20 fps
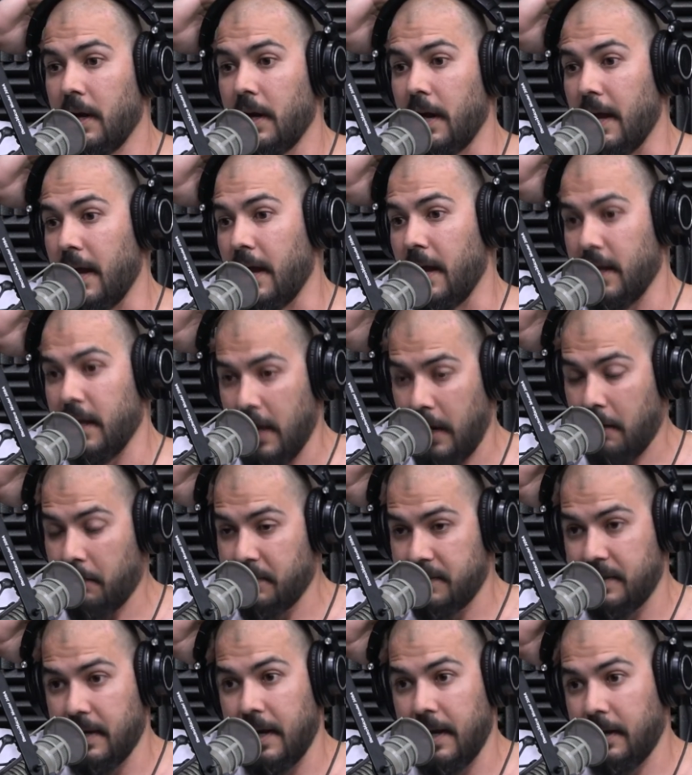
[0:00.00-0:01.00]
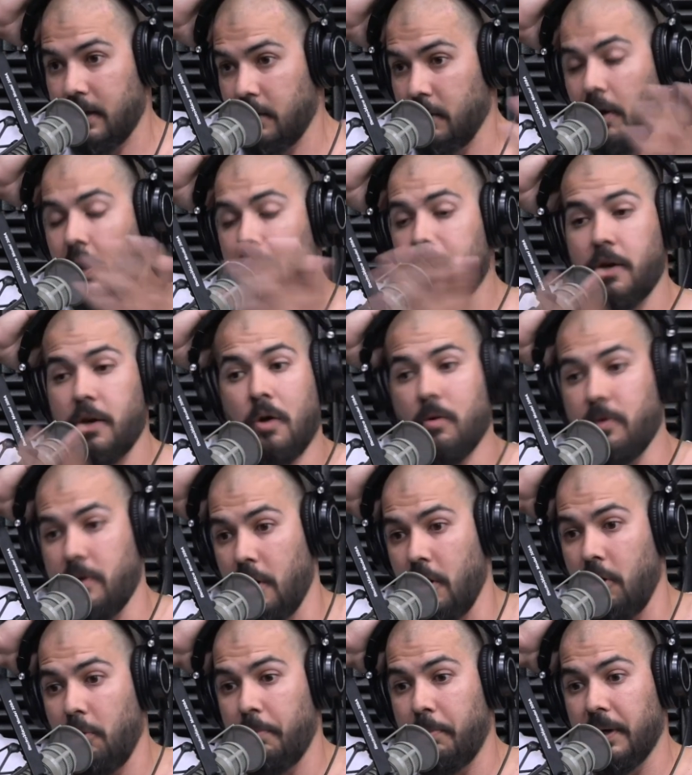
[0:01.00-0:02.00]
And I would say, you know, I don't
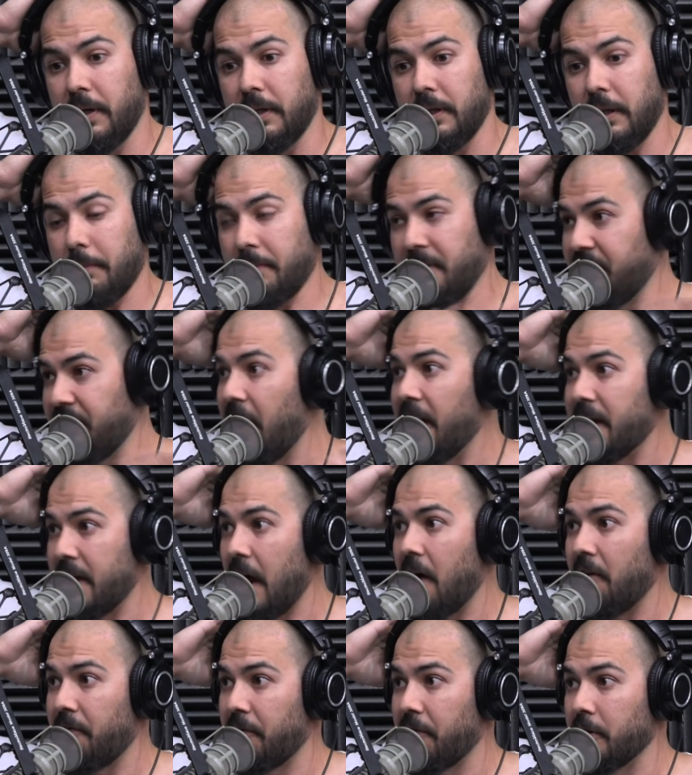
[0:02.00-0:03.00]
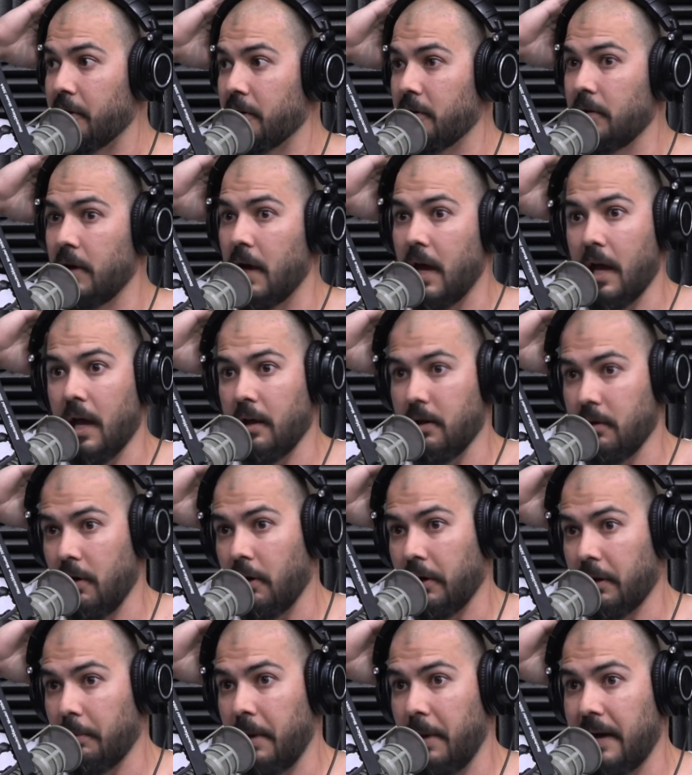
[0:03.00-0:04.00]
know, but let me find out for you and
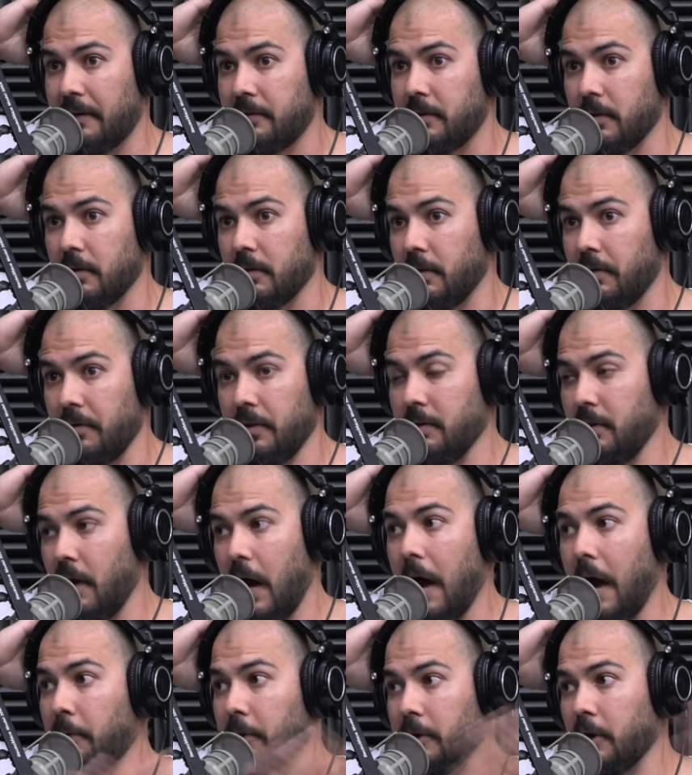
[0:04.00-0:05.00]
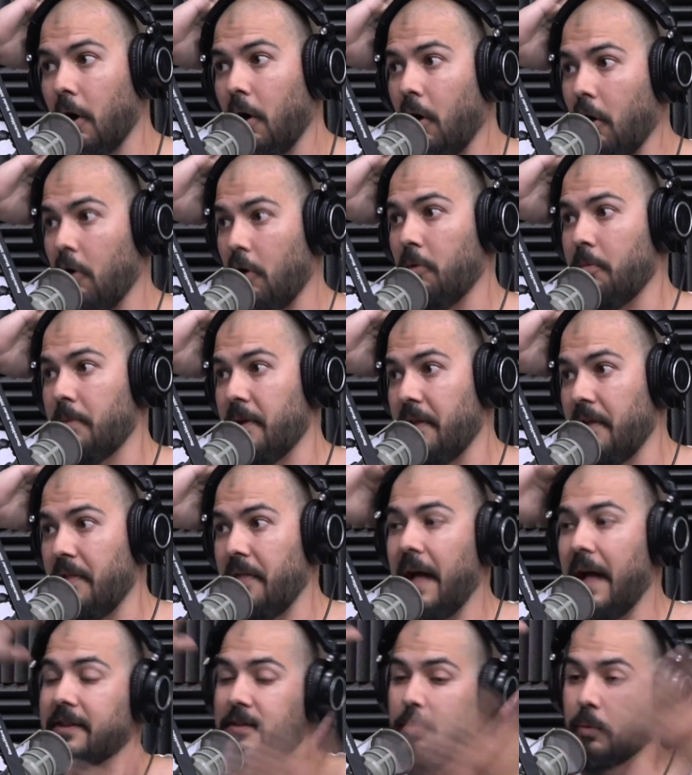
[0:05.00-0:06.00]
I'll get back to you. And then I would go home. And then
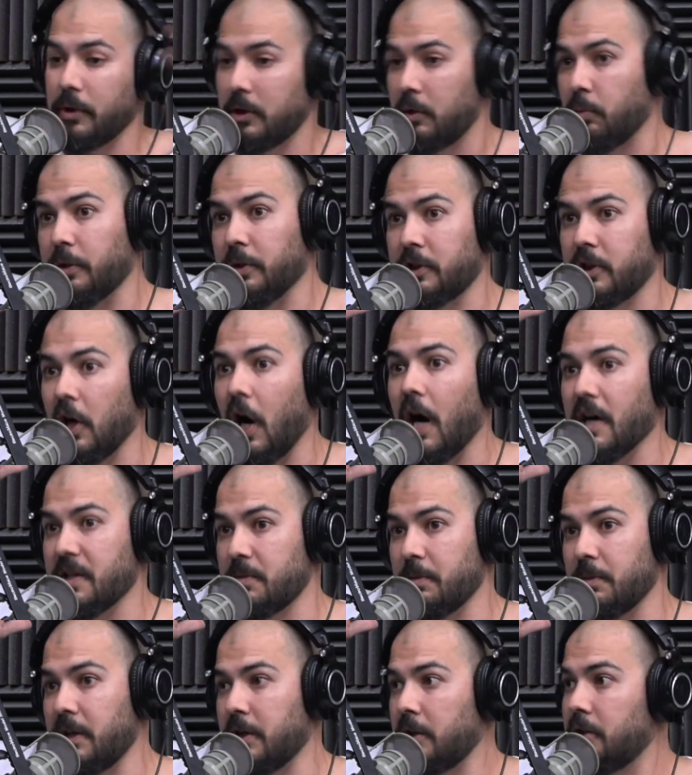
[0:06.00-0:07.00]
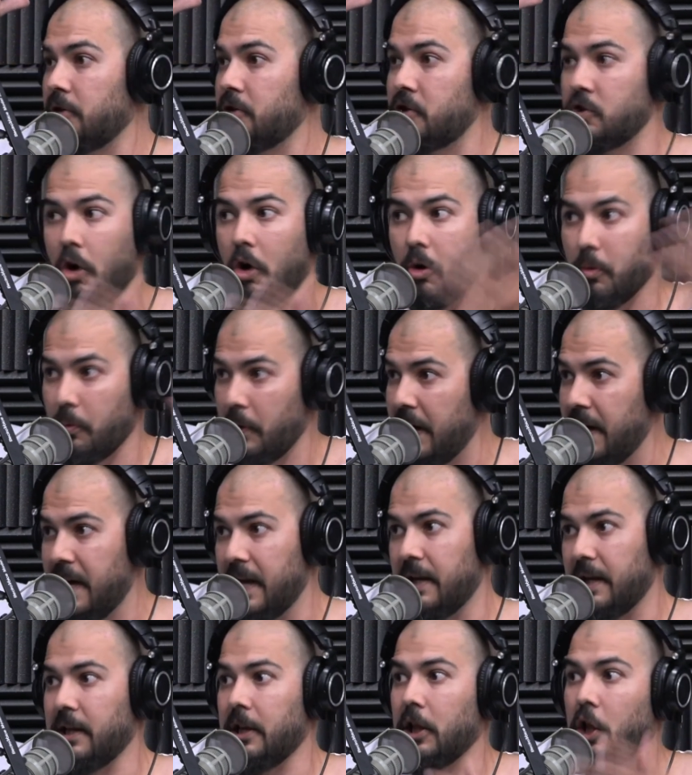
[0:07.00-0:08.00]
that's what would cause me to start
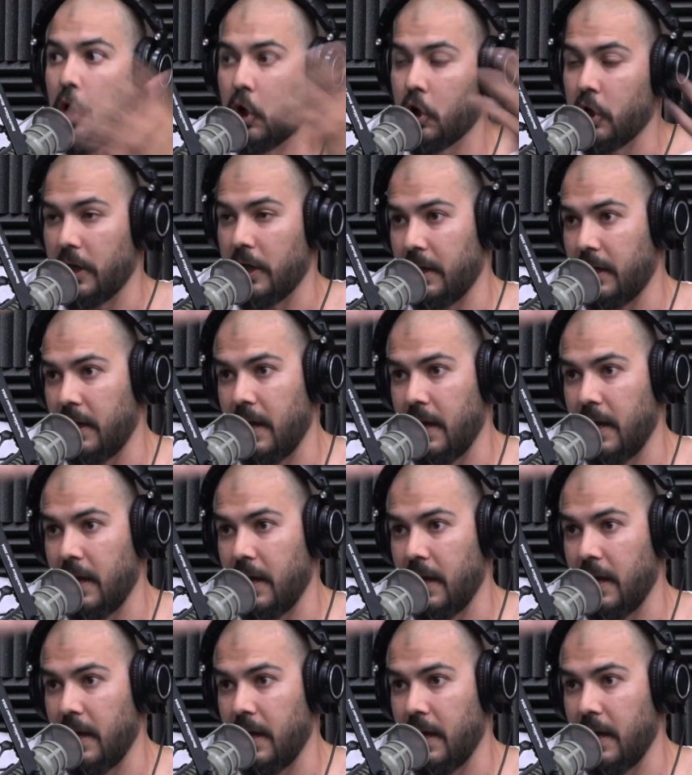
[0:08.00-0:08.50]
reading and mm -hmm. learning.